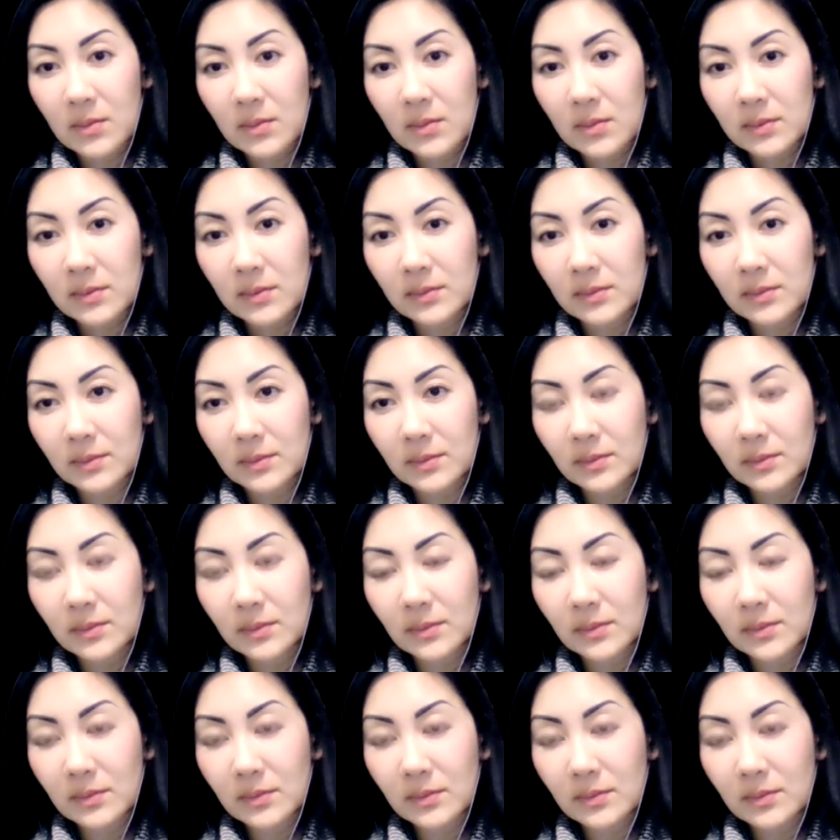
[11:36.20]

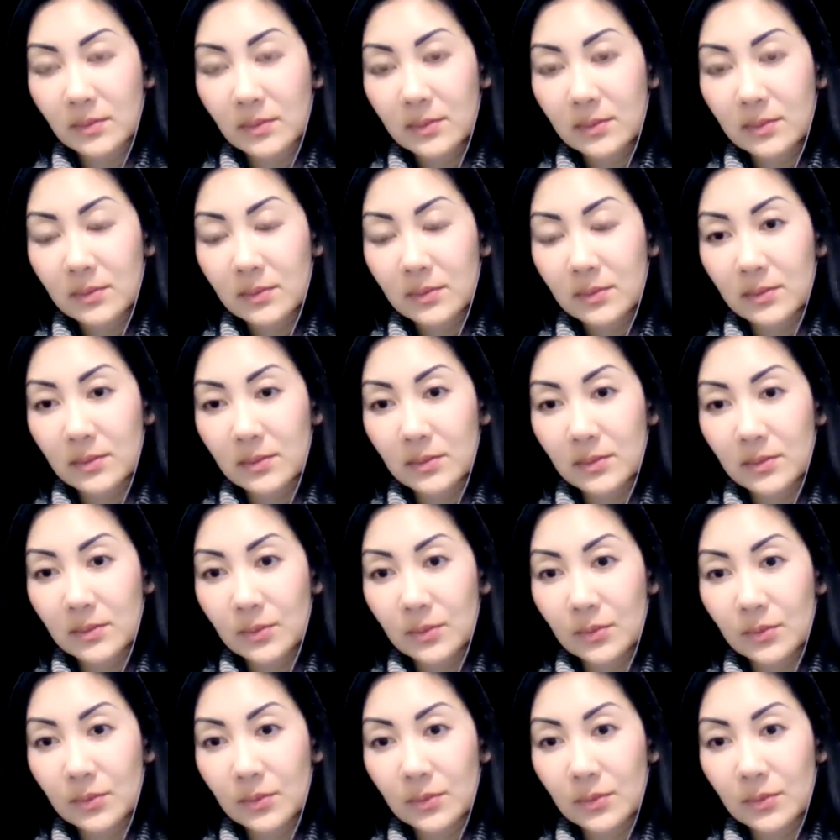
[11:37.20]

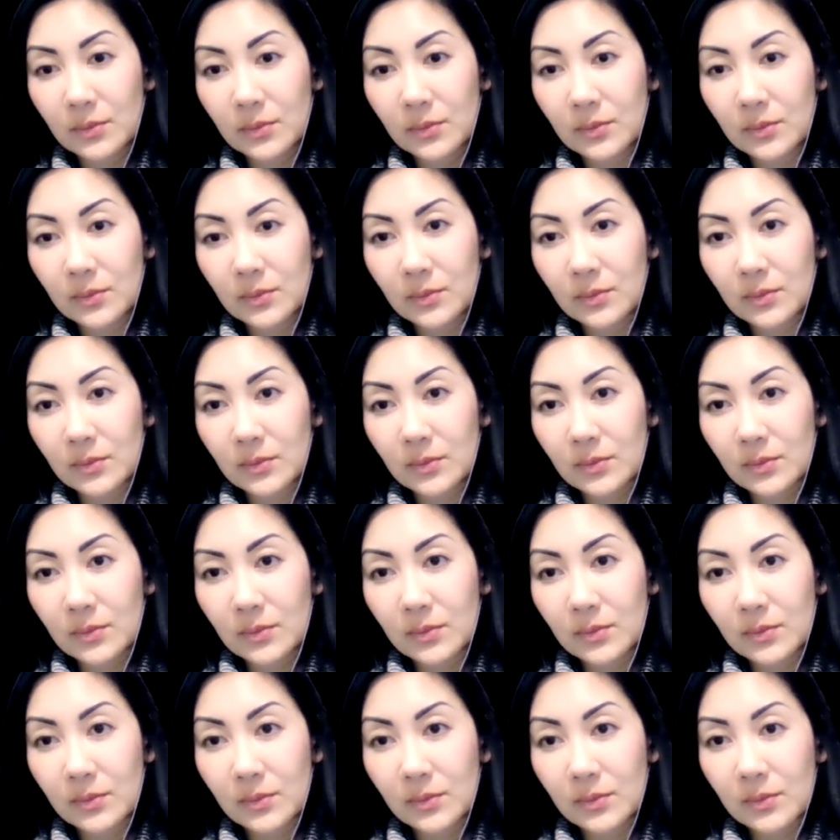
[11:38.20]

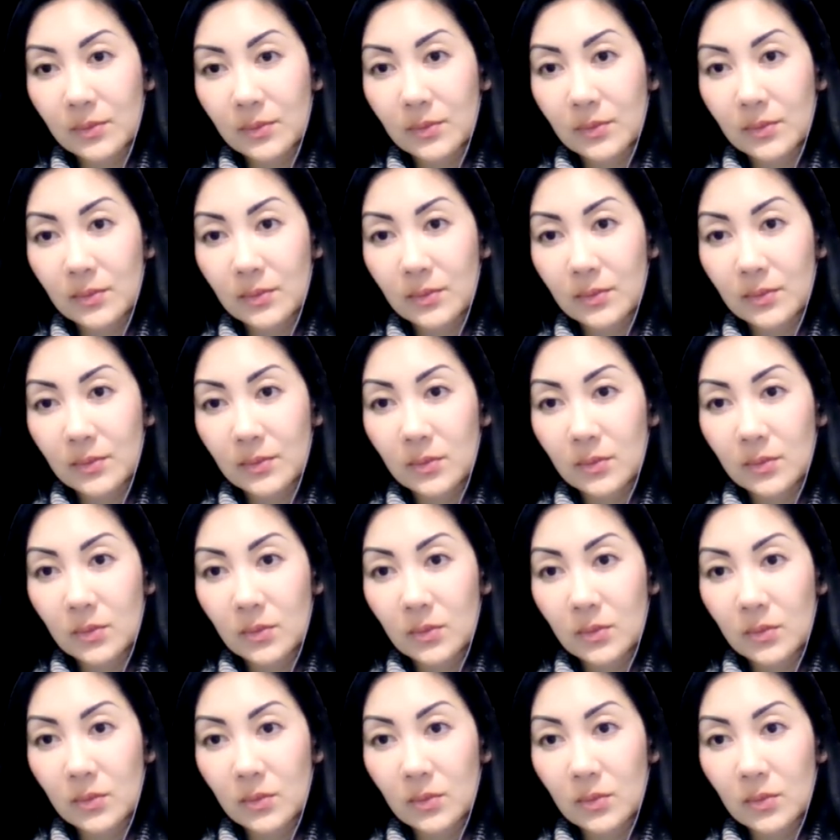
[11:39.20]

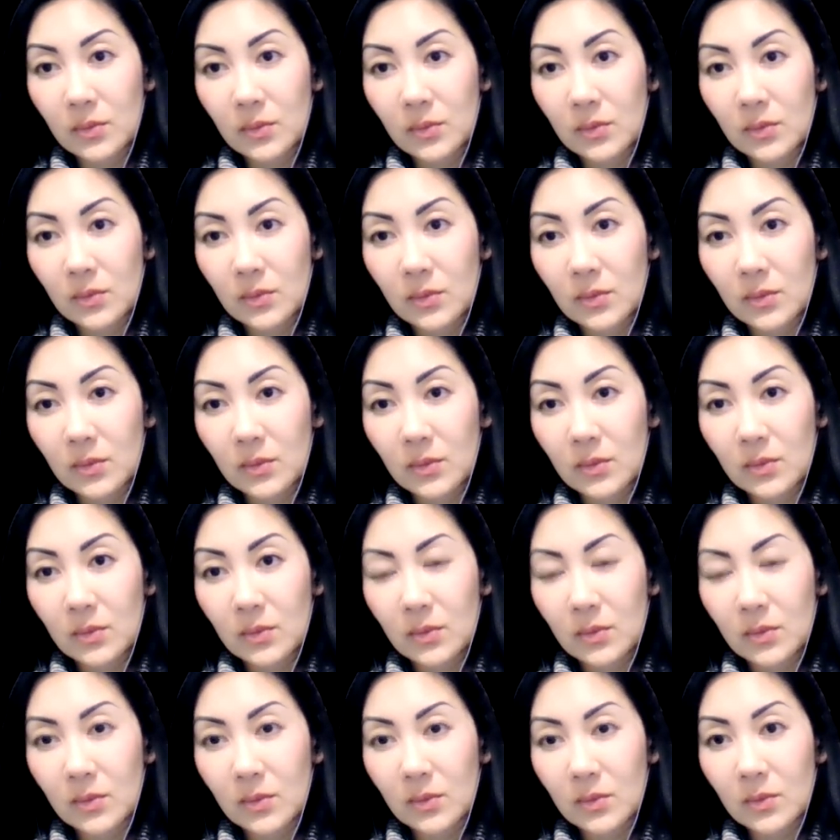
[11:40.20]

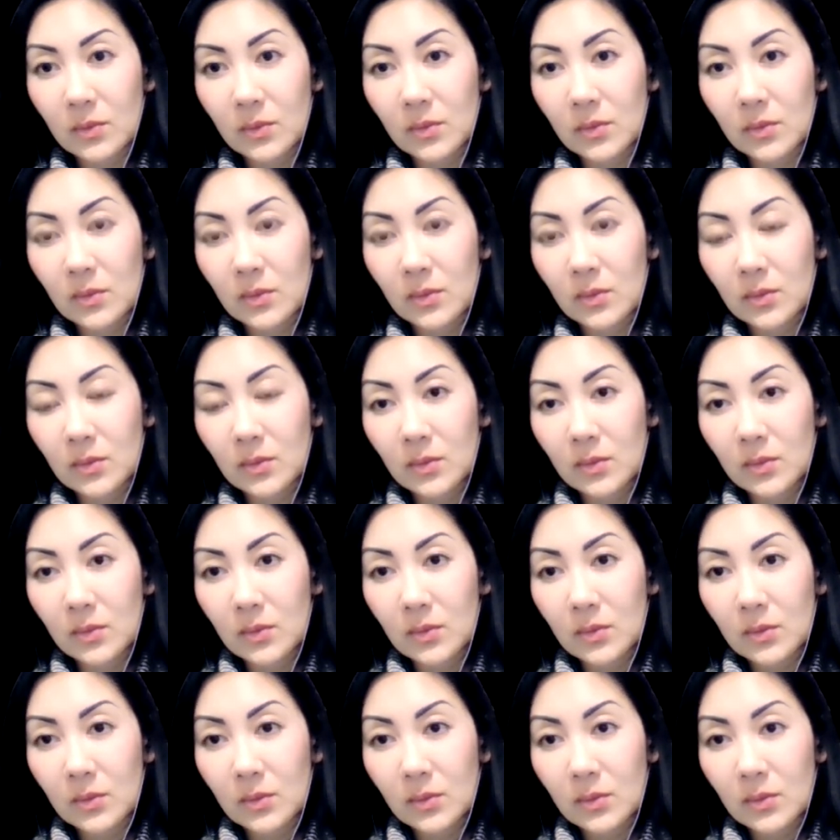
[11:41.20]

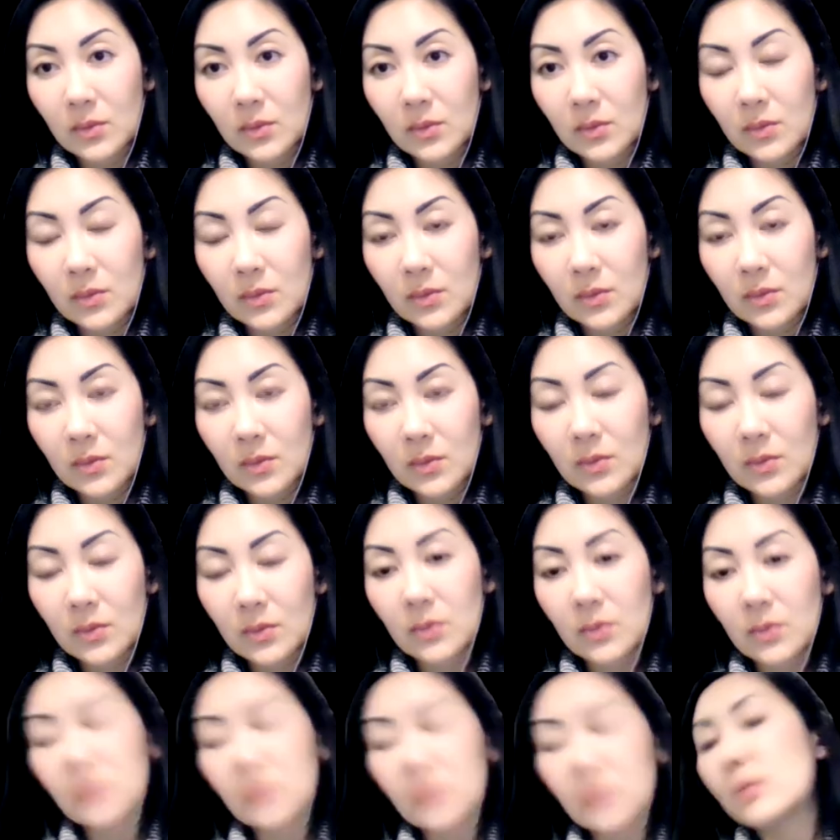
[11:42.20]

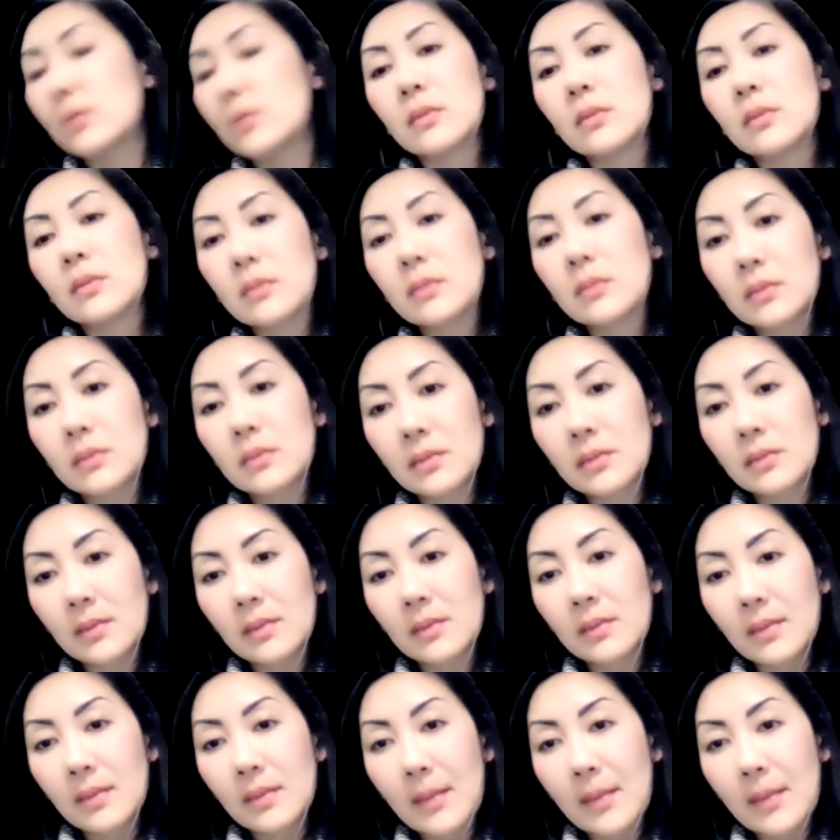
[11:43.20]
(not speaking)